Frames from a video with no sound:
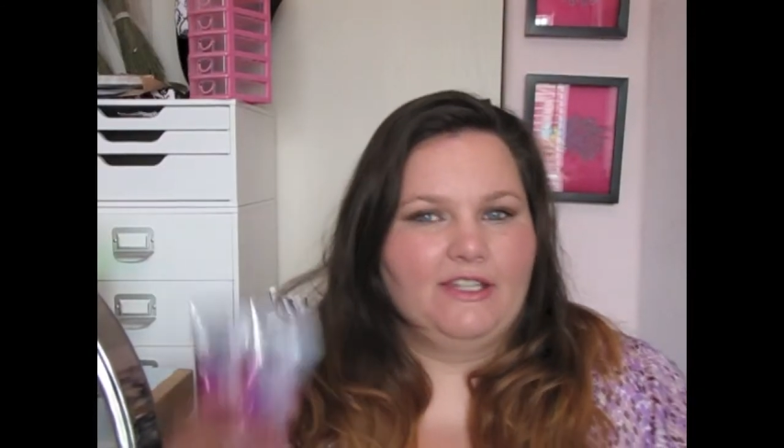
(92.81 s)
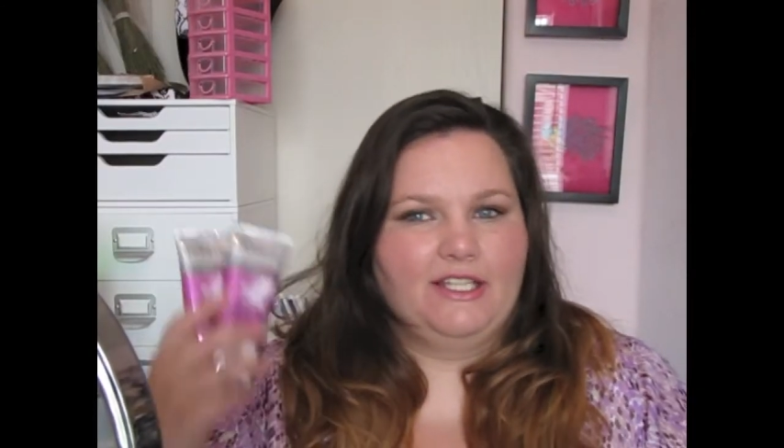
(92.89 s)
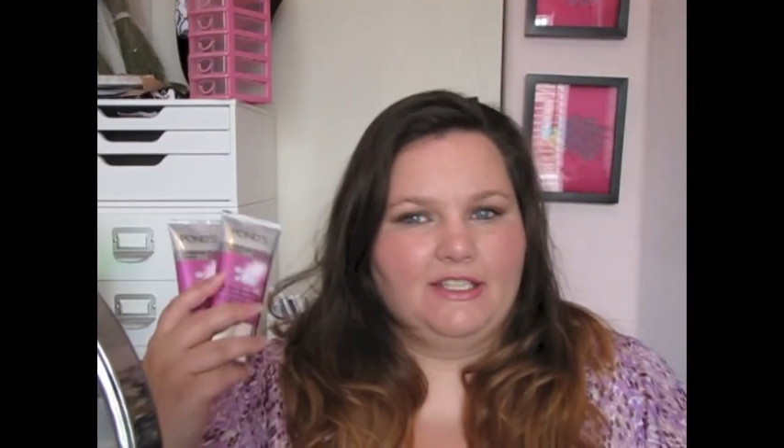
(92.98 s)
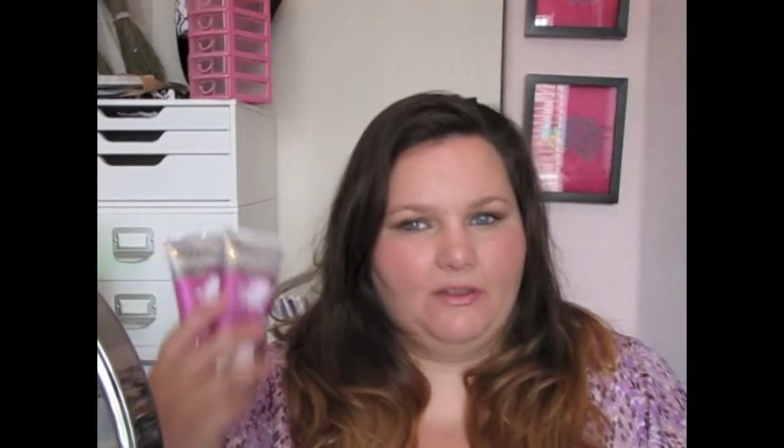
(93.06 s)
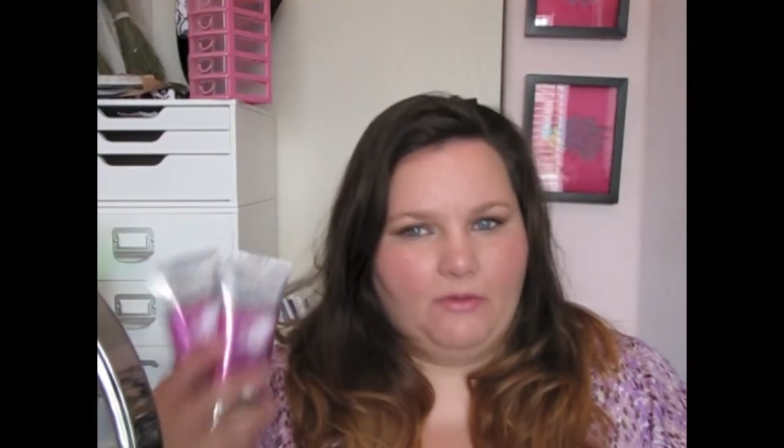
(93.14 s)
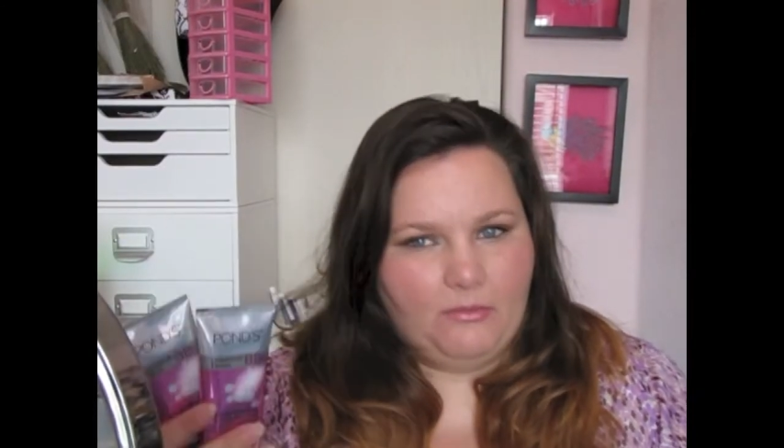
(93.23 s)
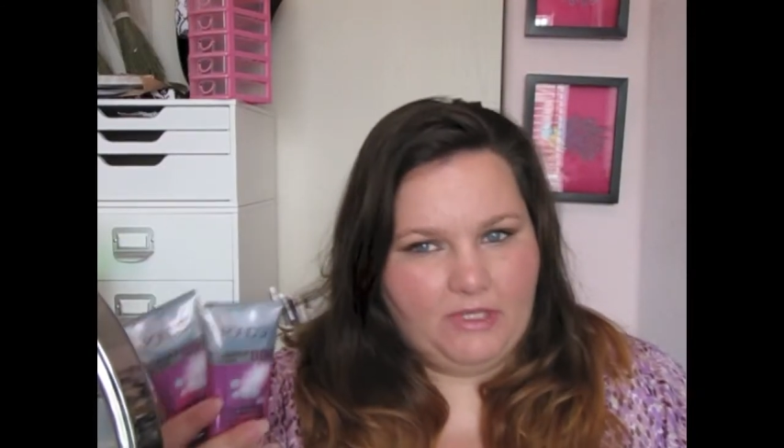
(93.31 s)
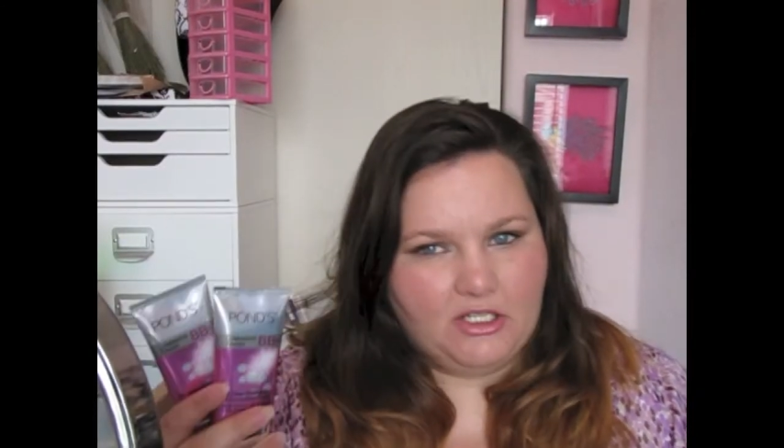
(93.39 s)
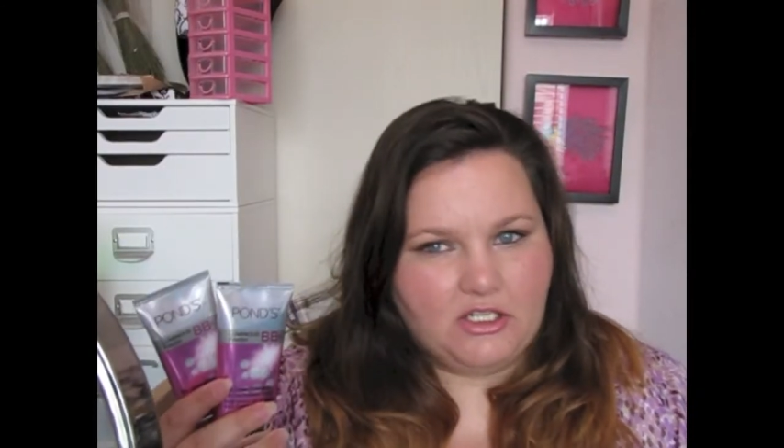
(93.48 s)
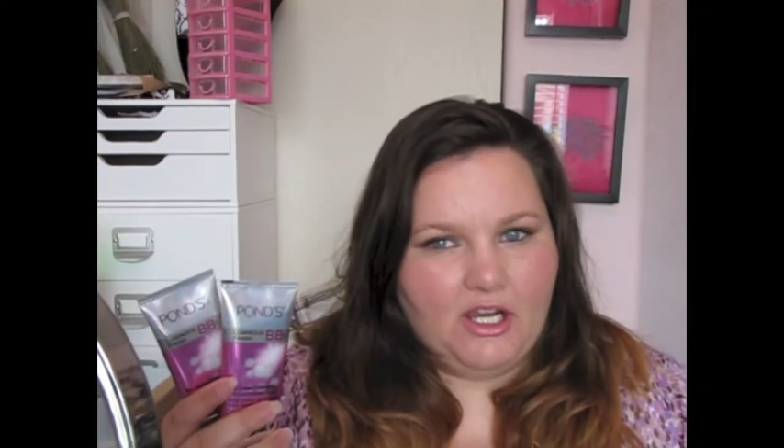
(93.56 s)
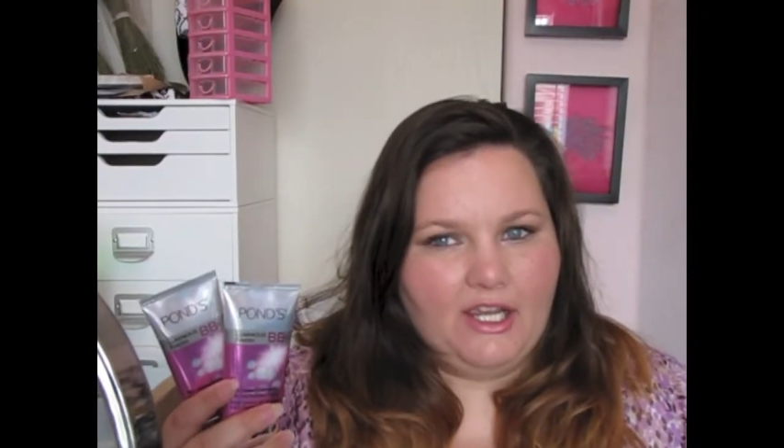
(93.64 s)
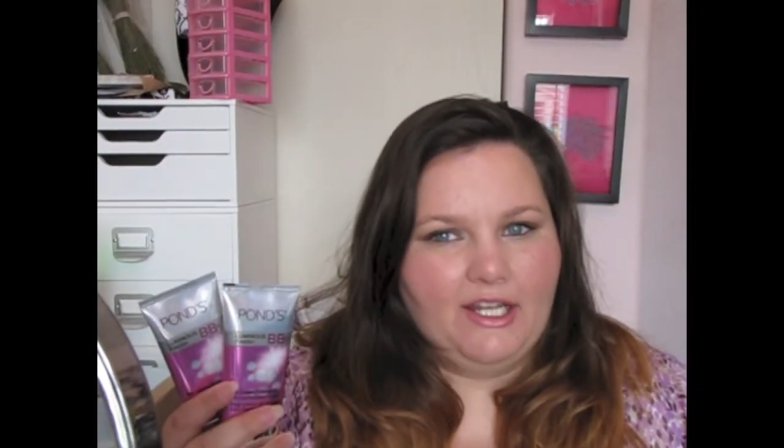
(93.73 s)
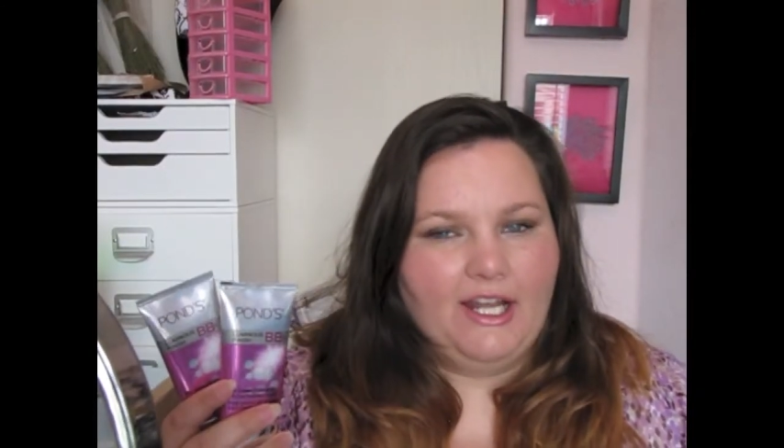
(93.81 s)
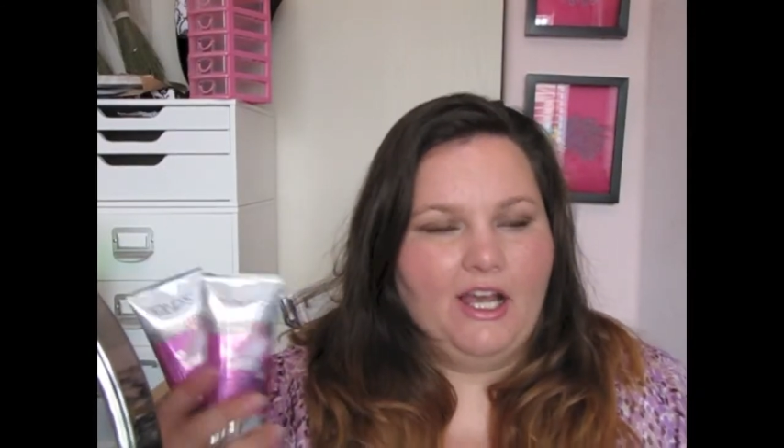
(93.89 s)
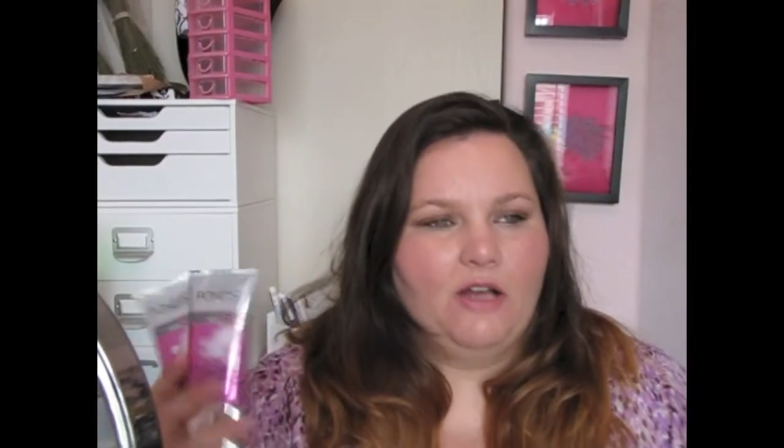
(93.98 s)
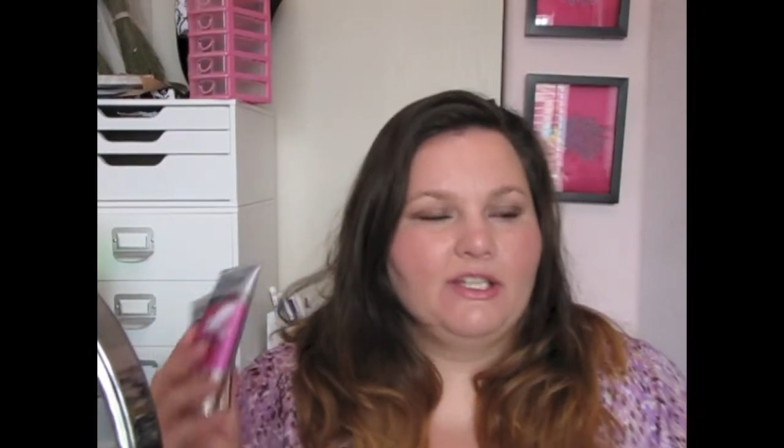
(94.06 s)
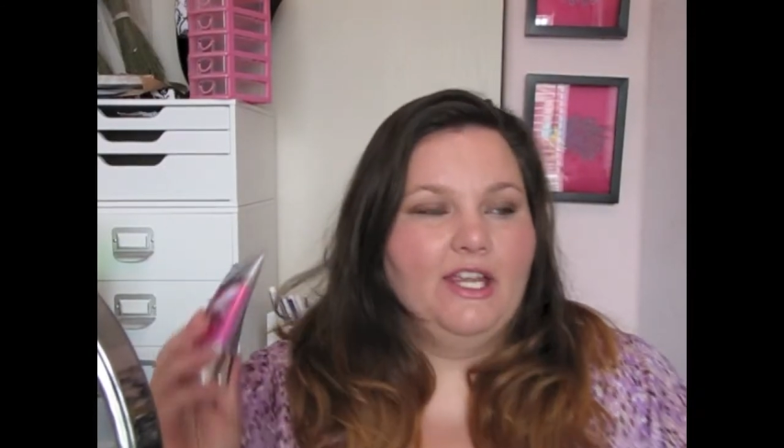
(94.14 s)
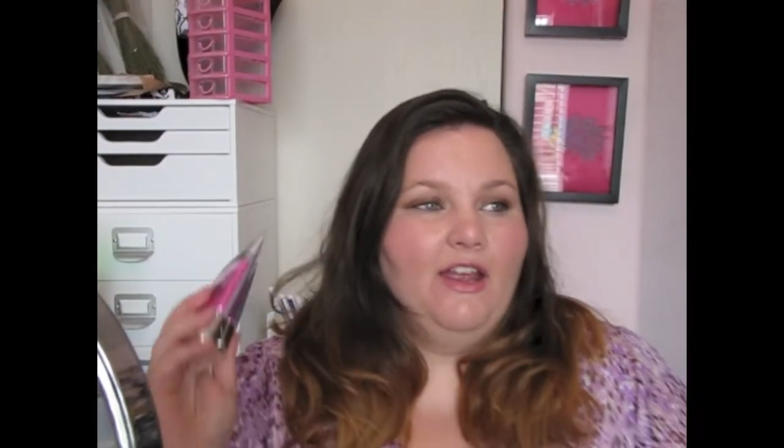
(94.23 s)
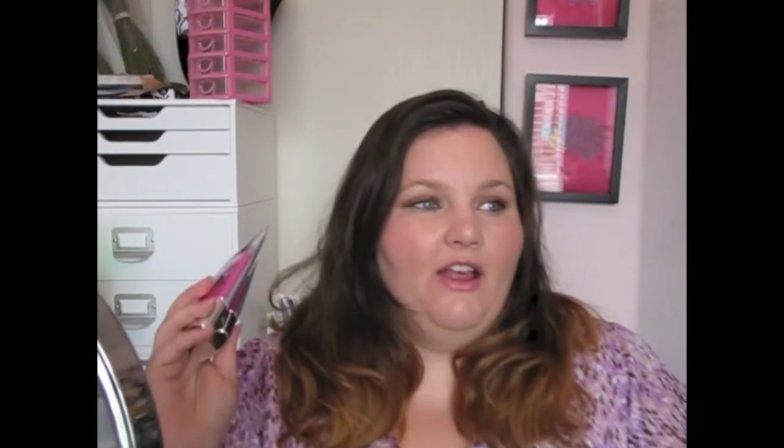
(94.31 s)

They did want me to try it out.